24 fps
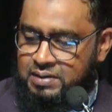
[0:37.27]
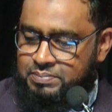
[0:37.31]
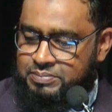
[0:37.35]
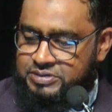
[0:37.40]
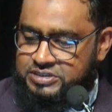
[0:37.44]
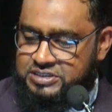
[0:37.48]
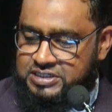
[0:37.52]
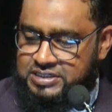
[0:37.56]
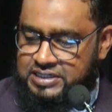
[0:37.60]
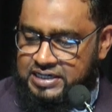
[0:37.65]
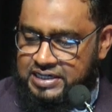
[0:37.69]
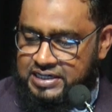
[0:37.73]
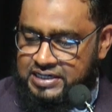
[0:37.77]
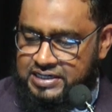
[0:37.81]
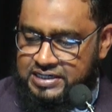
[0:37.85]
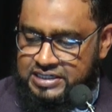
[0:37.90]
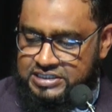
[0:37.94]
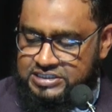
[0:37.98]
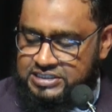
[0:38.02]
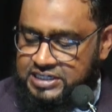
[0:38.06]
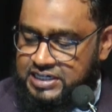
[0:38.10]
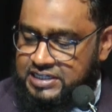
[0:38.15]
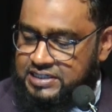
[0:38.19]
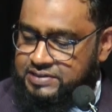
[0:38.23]
Mr.
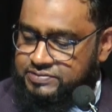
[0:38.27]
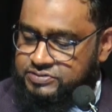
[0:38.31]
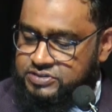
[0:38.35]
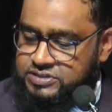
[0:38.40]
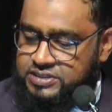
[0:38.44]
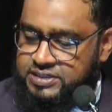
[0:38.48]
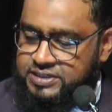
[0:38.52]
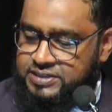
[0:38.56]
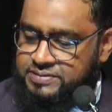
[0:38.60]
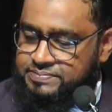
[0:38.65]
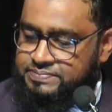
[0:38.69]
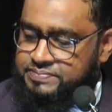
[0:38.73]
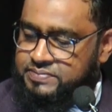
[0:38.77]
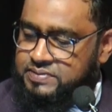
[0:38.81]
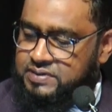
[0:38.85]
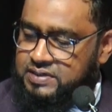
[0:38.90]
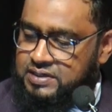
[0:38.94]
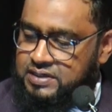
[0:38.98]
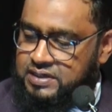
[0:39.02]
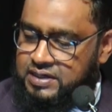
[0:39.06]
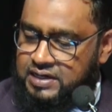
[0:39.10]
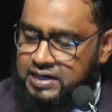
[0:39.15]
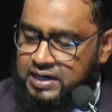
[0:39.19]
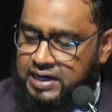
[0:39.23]
Nagaraj Yadav sir,
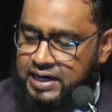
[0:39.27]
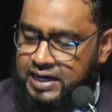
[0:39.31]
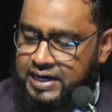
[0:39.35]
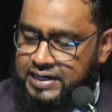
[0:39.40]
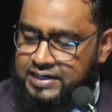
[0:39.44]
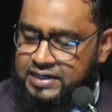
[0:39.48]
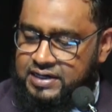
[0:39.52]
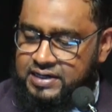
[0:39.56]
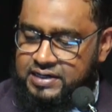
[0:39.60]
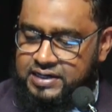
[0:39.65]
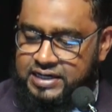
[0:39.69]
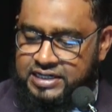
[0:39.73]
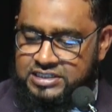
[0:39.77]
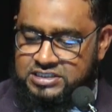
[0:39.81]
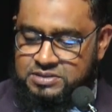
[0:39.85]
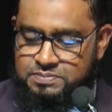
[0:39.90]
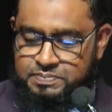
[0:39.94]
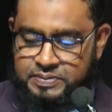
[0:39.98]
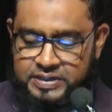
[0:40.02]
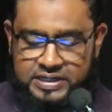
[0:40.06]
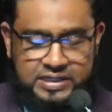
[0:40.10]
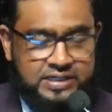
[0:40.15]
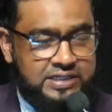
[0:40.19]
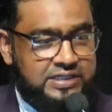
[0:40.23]
and our
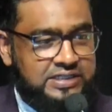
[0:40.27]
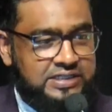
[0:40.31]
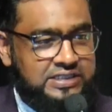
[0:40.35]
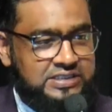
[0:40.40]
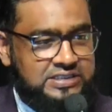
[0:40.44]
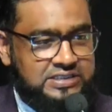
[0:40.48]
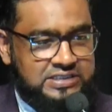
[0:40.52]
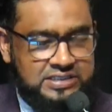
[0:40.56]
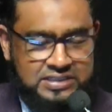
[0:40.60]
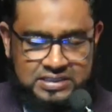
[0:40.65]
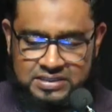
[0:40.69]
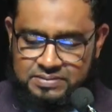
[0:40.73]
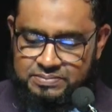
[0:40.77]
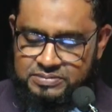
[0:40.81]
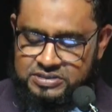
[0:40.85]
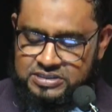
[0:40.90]
guest speakers,